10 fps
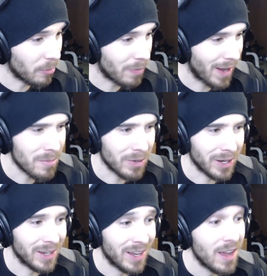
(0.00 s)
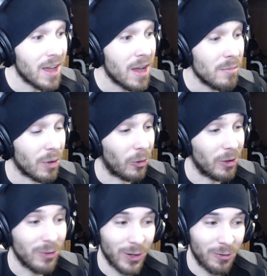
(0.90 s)
Alabama," but
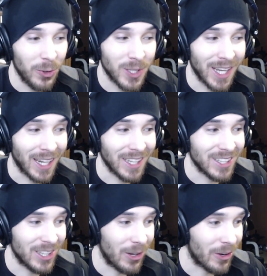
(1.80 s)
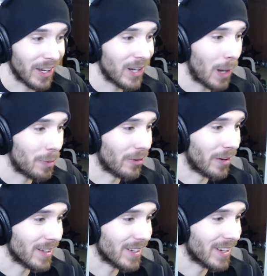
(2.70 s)
only for a few seconds? You don't get
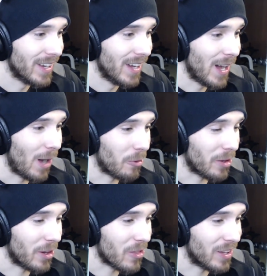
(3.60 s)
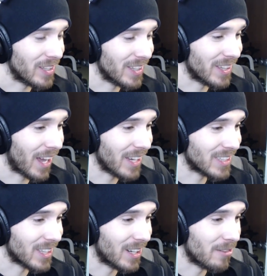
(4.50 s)
copyrighted. I want to hear that
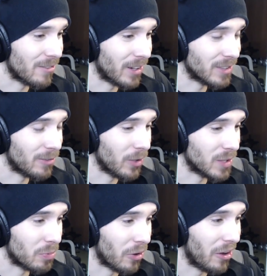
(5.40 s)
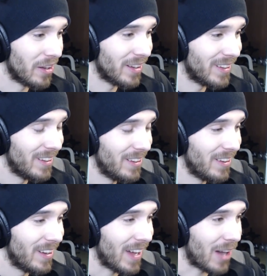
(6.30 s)
nice uh, vice voice, bruh.
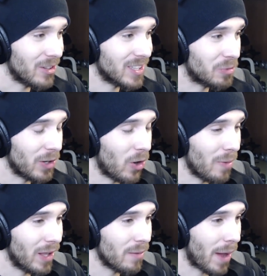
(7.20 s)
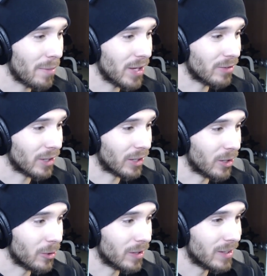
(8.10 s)
How does "Sweet Home Alabama" even
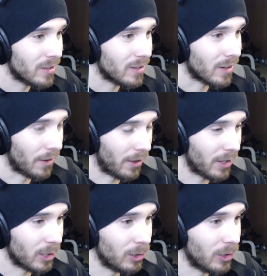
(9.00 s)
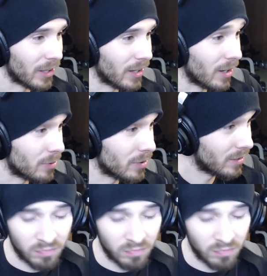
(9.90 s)
go? All right, I gotta go look it up.